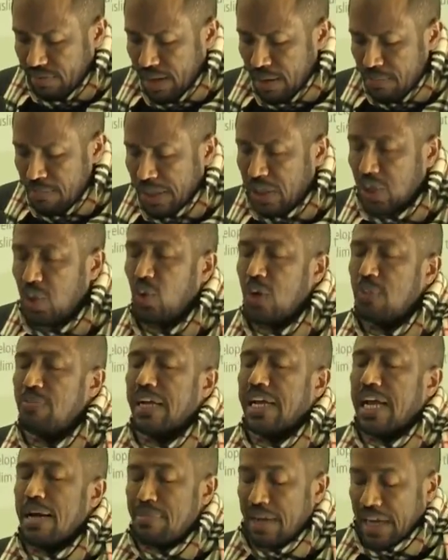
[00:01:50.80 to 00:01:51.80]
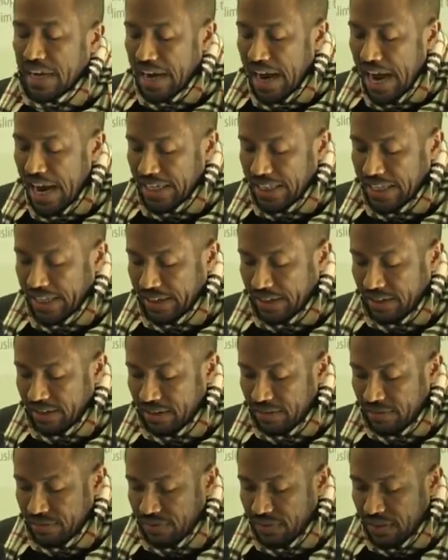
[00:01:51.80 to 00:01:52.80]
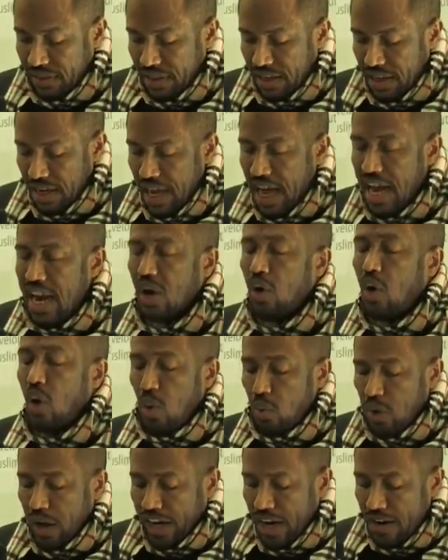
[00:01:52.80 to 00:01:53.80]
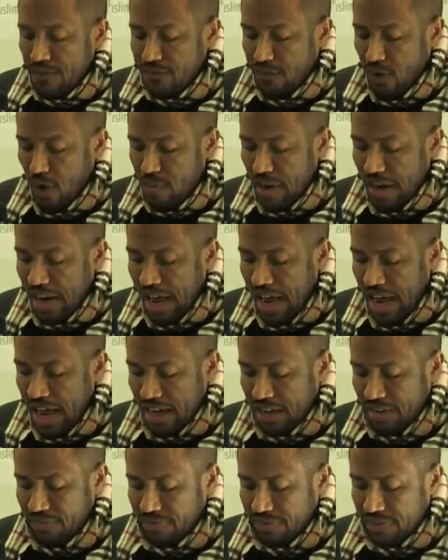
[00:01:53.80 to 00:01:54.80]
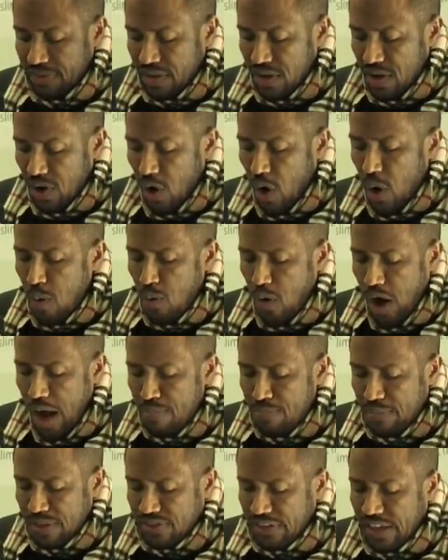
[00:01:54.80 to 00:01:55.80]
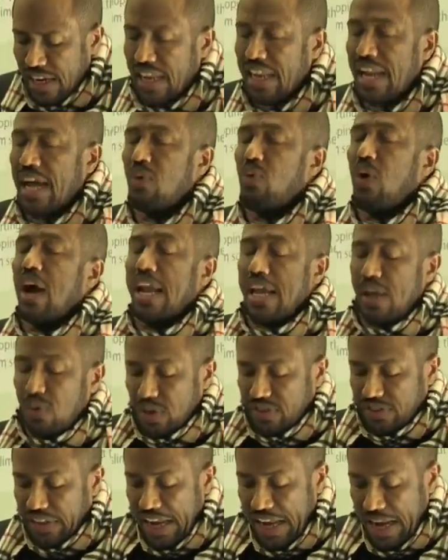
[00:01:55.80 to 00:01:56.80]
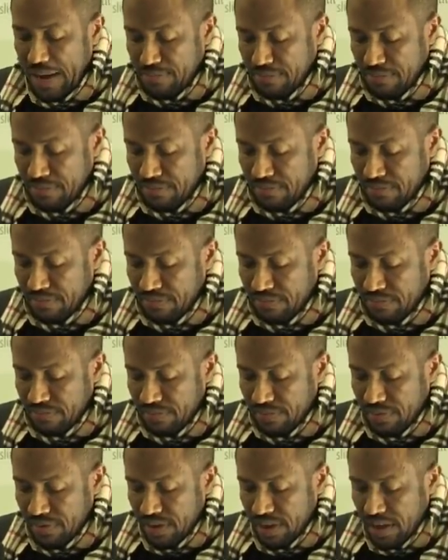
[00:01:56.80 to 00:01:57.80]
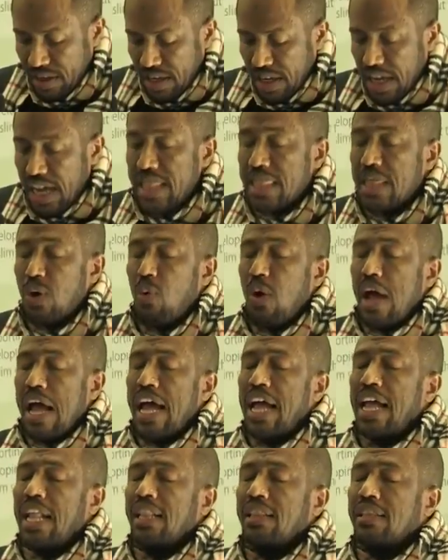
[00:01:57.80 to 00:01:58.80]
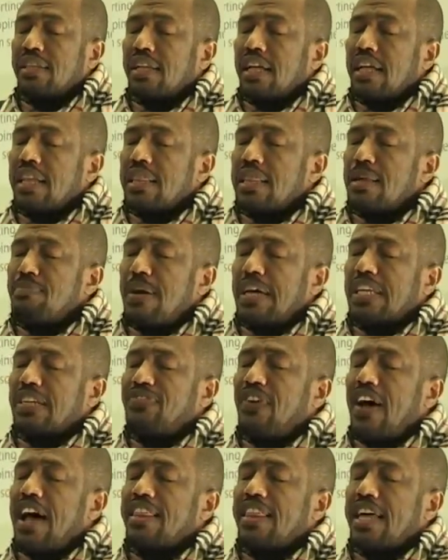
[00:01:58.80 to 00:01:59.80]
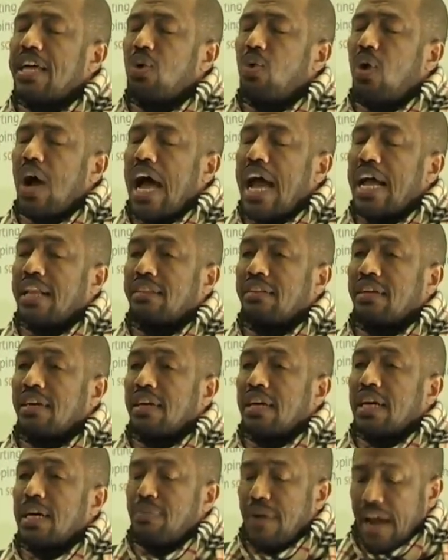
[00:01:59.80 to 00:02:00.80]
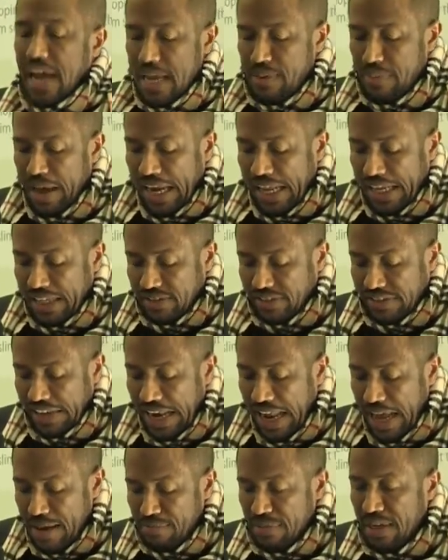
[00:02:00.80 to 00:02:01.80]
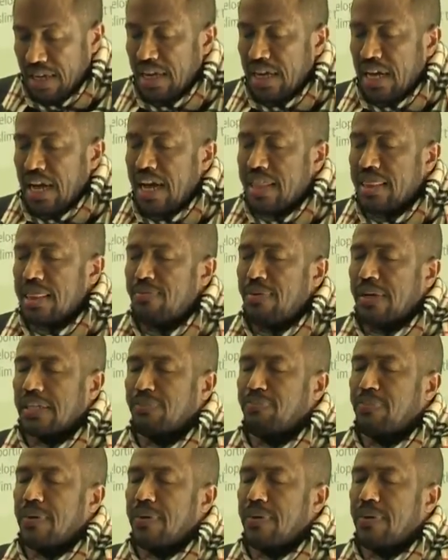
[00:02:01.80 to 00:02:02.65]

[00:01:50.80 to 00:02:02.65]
but you will be coming riding. And a call will come from Allah. O Muhammad sallallahu alayhi wa sallam, in the world, the best father you had, Ibrahim alayhi salam, and the best